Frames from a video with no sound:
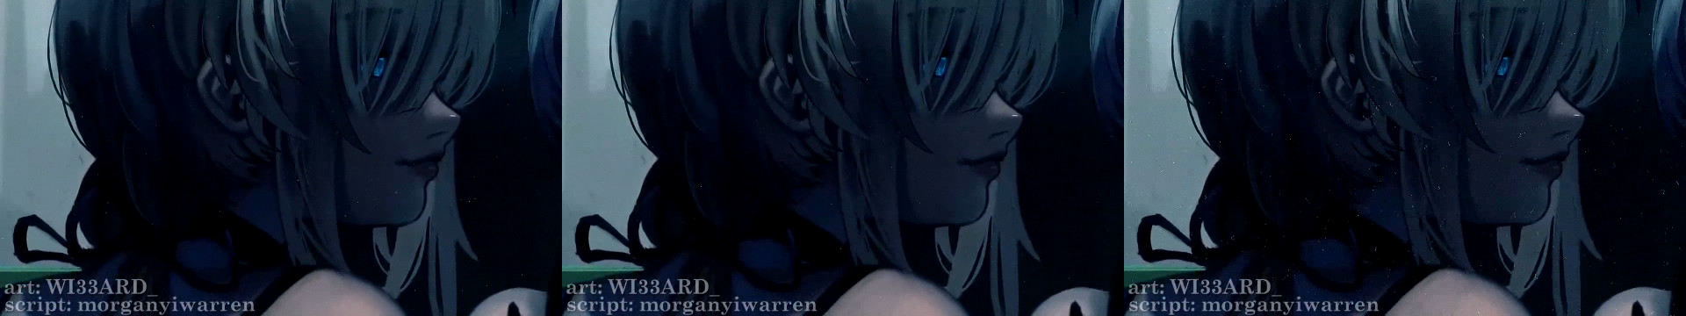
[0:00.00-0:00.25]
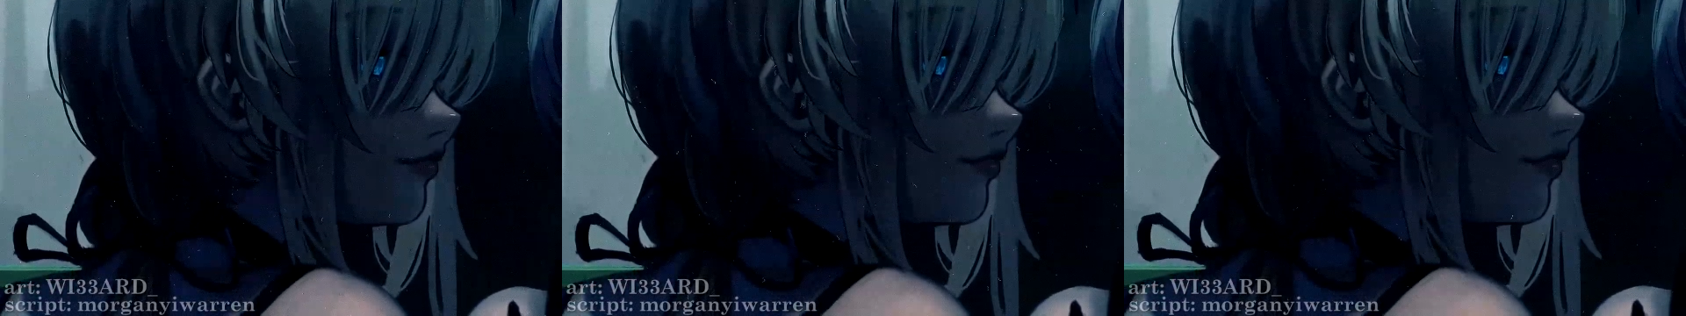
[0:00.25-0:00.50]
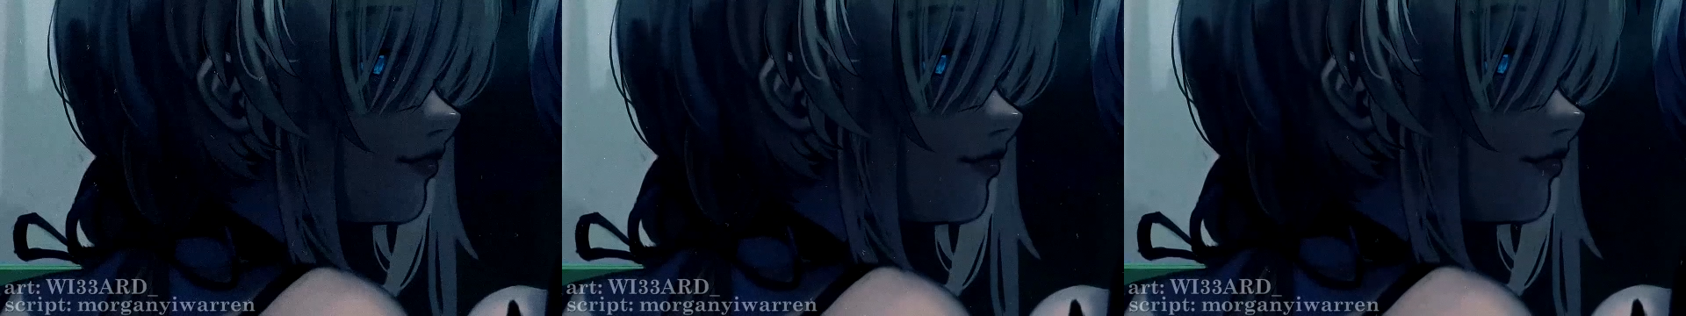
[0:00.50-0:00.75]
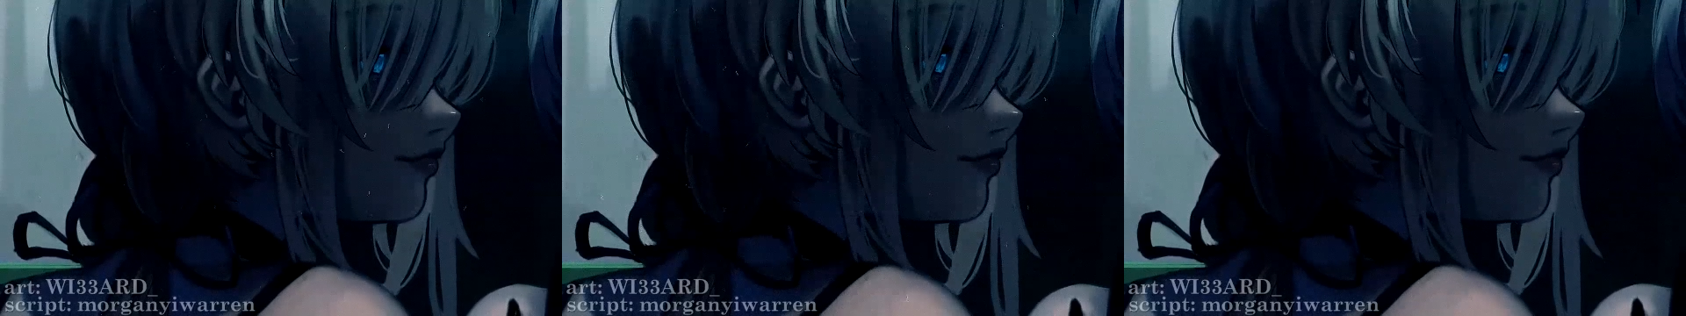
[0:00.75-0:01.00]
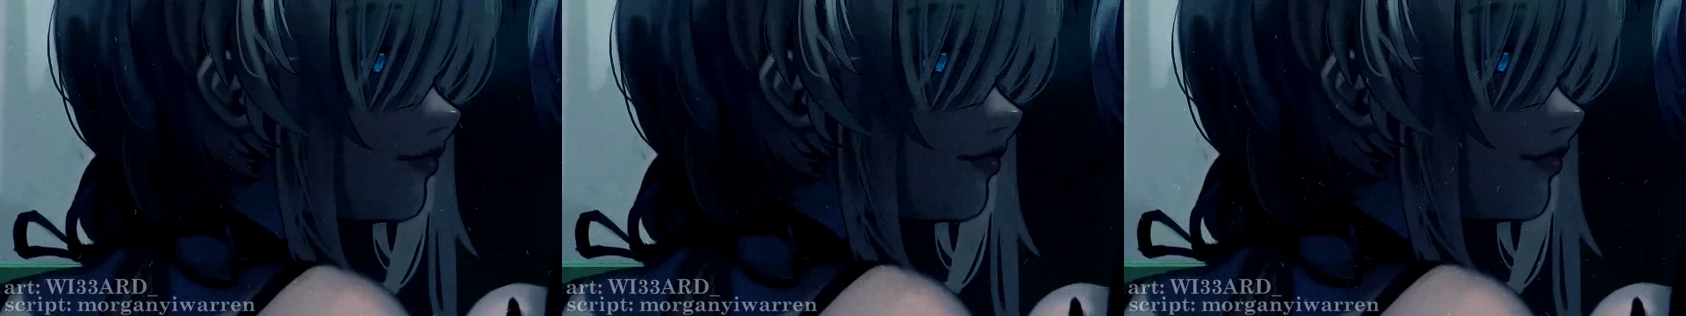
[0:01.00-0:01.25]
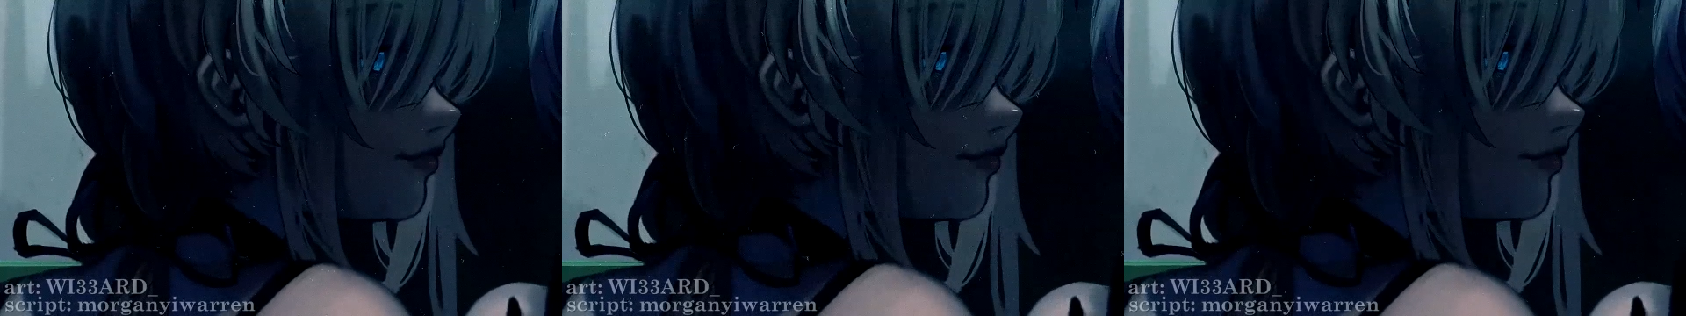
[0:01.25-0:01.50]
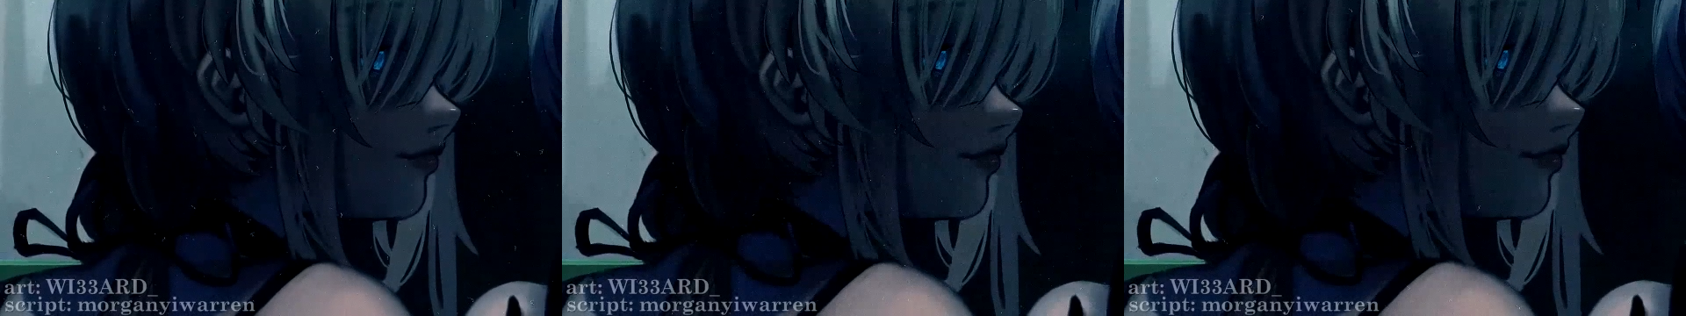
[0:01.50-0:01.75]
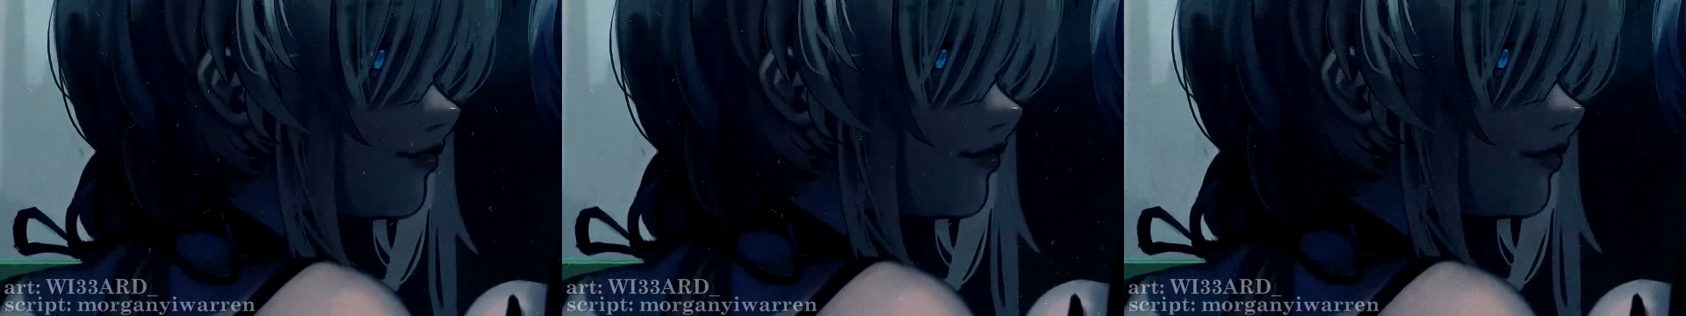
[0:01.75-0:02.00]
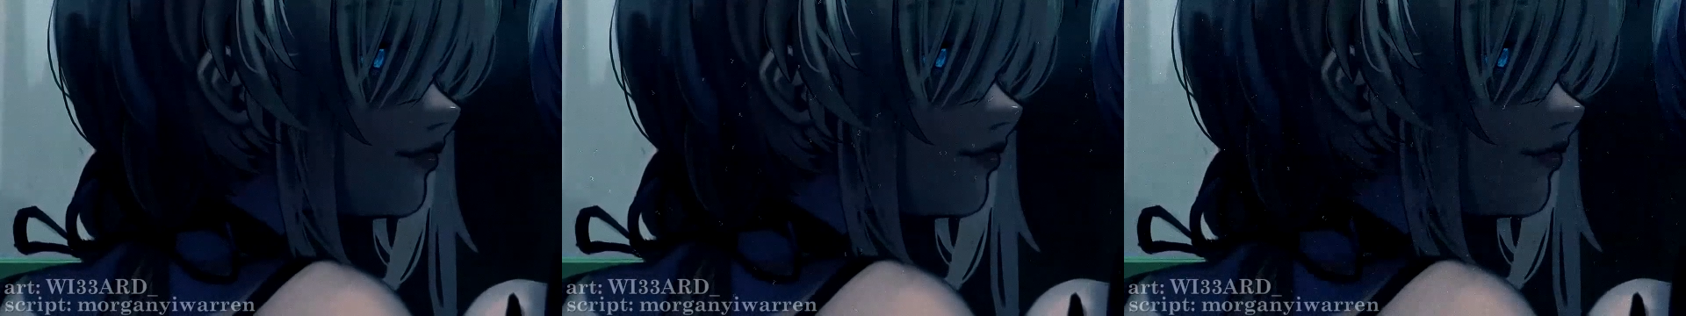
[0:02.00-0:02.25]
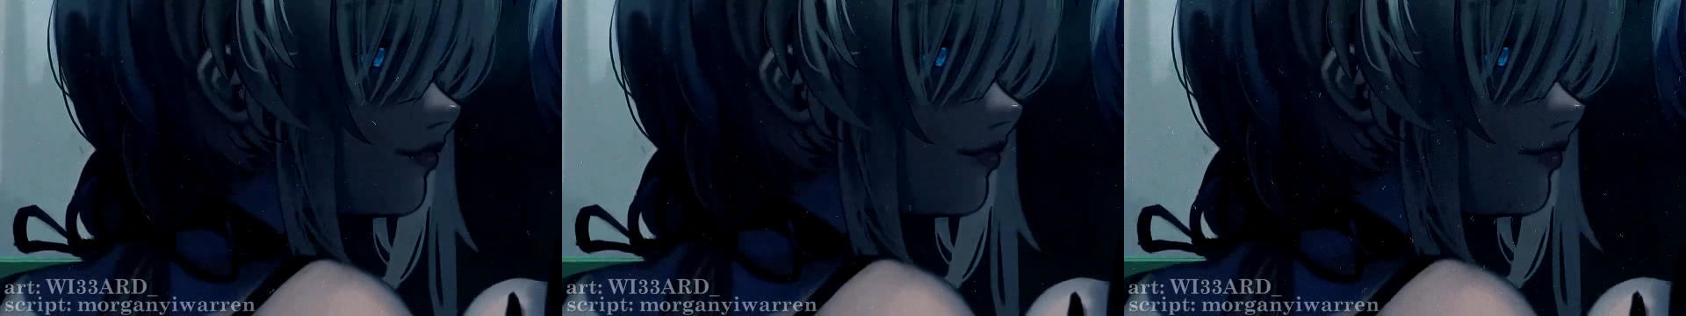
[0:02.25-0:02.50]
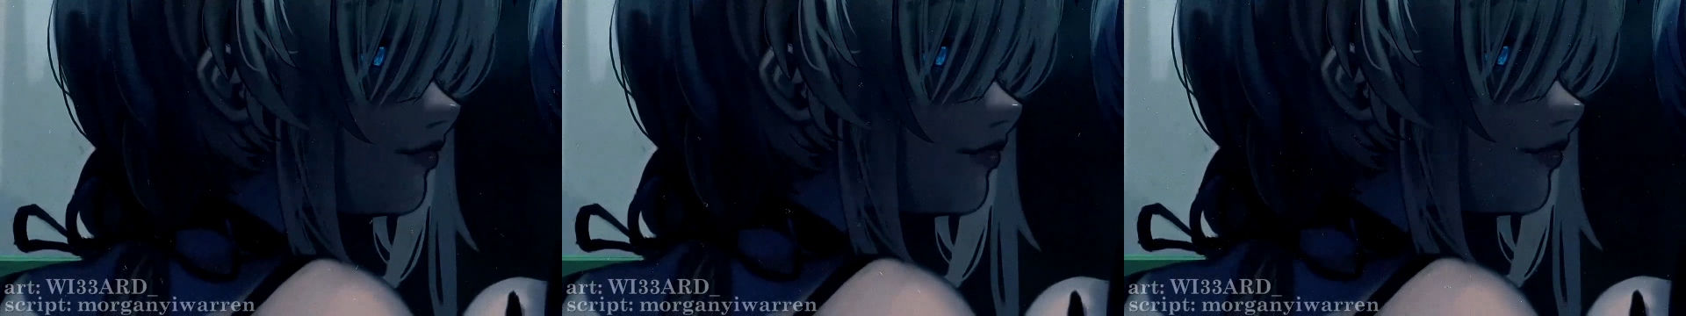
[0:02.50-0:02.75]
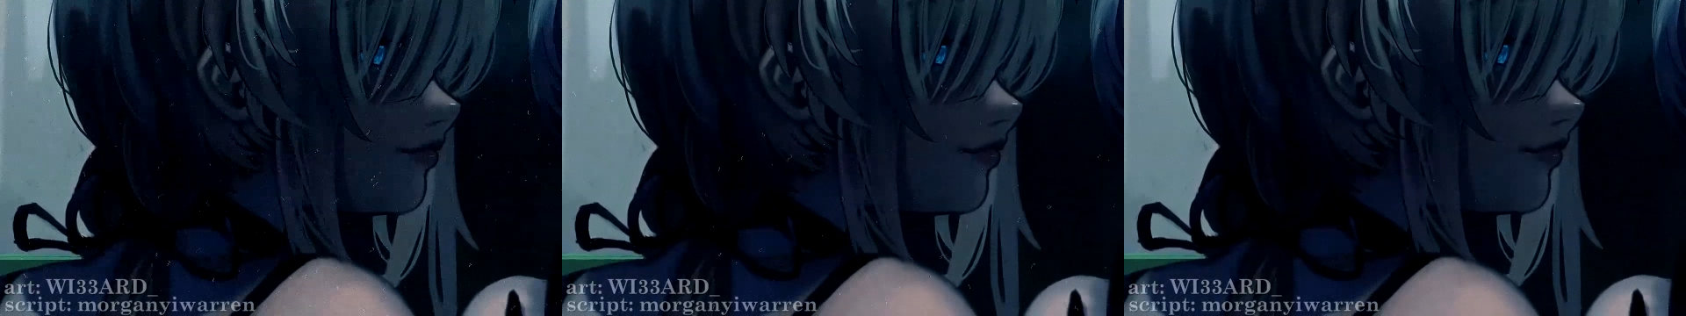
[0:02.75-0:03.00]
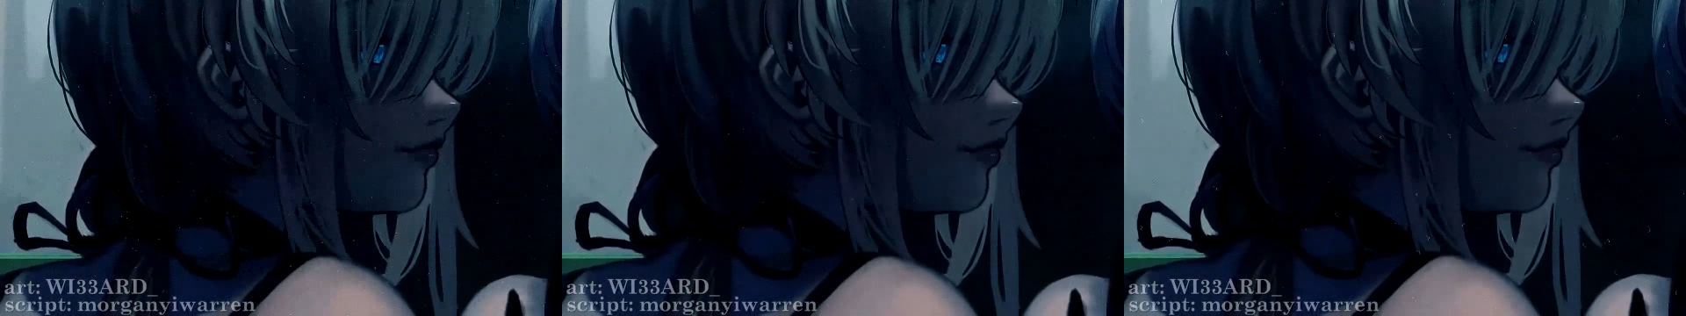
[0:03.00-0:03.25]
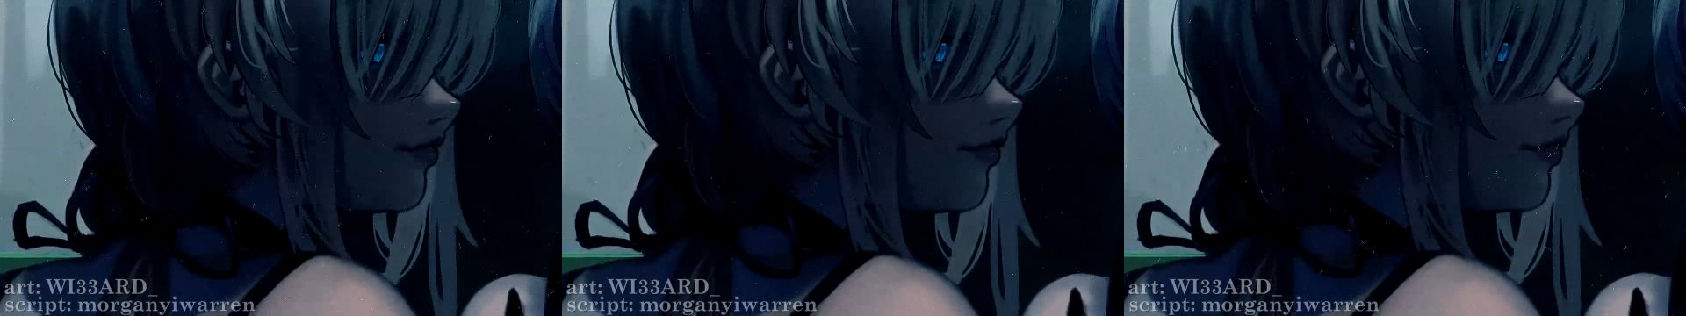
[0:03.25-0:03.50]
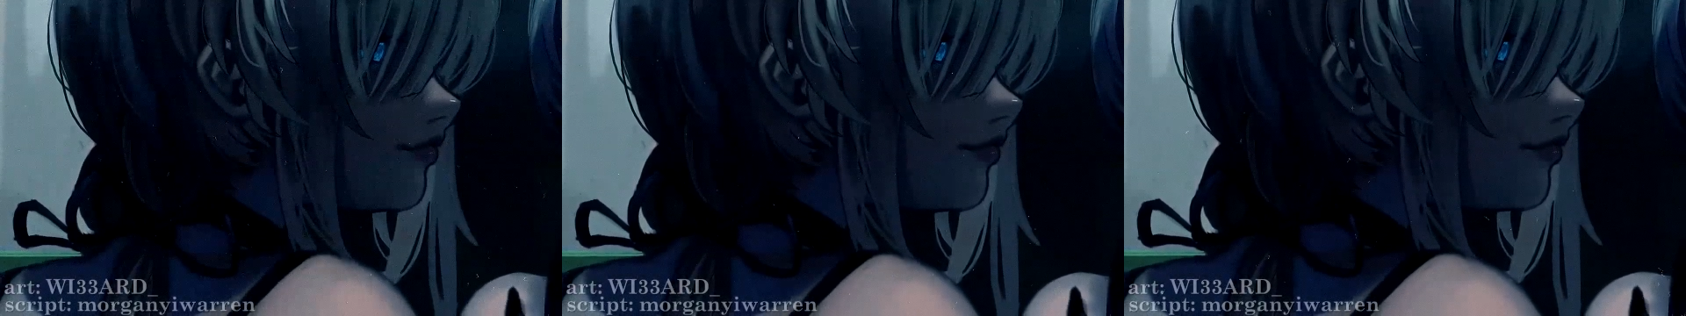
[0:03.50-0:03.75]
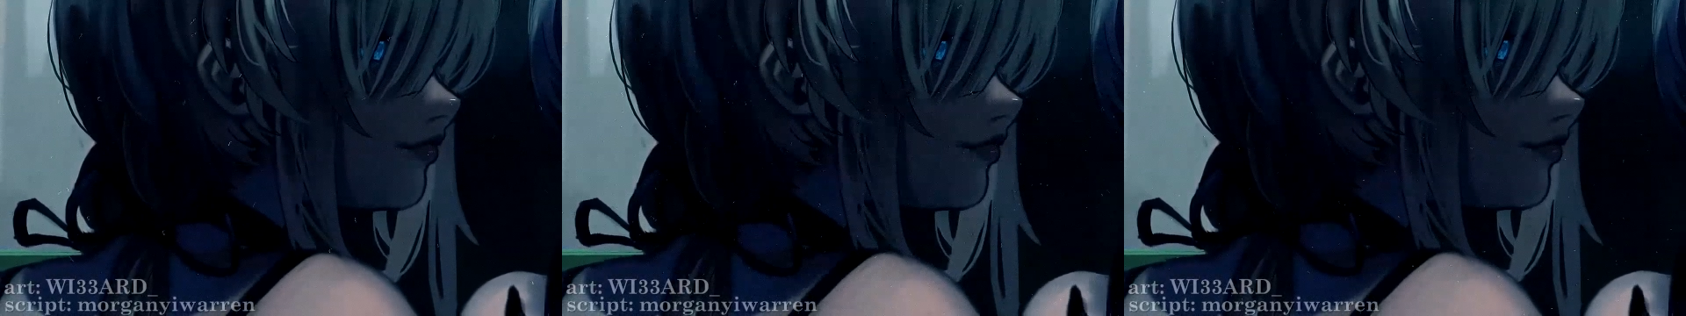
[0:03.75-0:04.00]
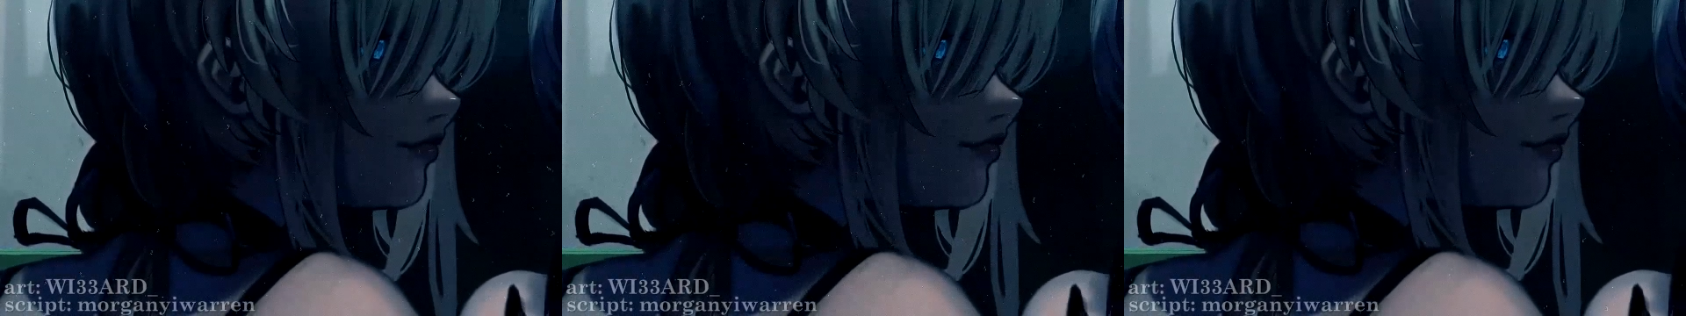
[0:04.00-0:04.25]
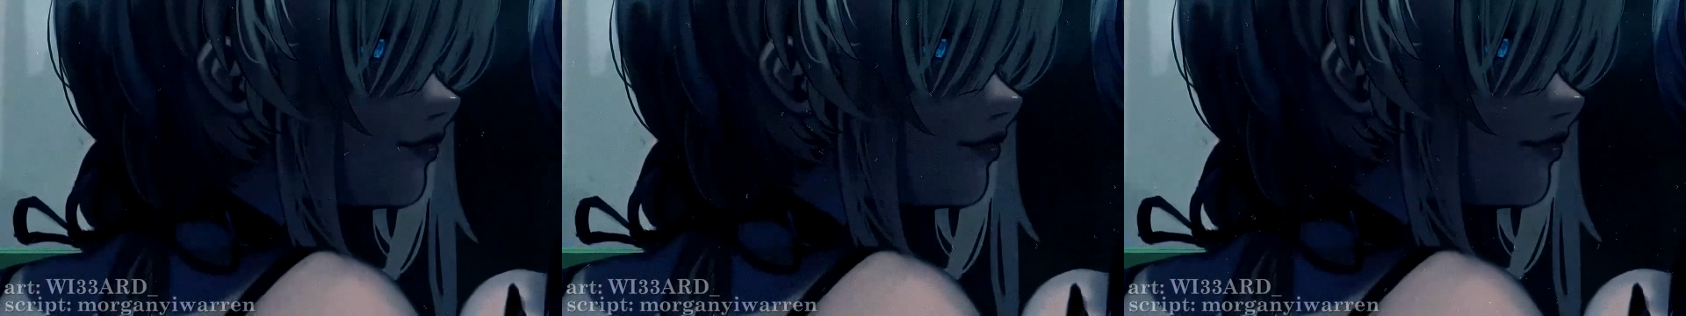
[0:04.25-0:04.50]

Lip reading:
[unreadable: no face in view]